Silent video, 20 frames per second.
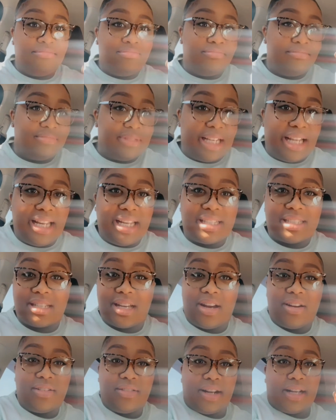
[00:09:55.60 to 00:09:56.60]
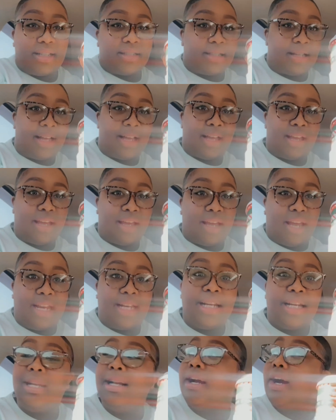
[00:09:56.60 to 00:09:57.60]
It is cold outside. I
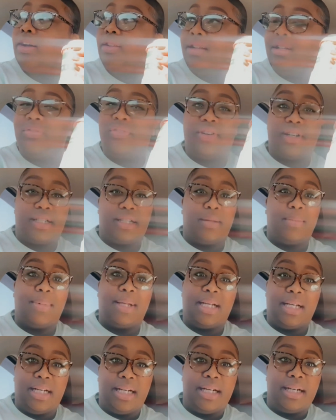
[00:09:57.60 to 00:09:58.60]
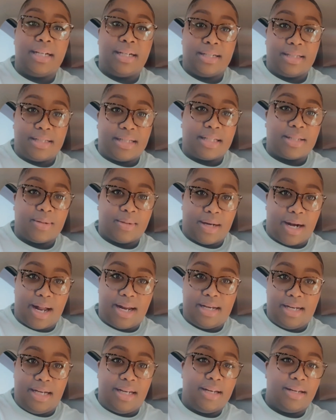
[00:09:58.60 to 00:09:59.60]
need to go look for some Uggs. That's what I
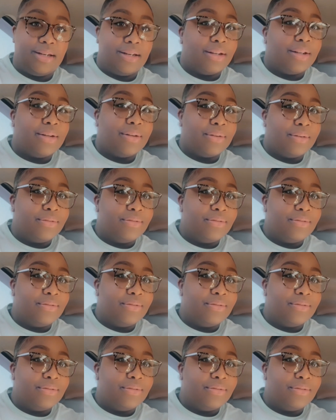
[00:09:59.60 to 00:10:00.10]
need to do.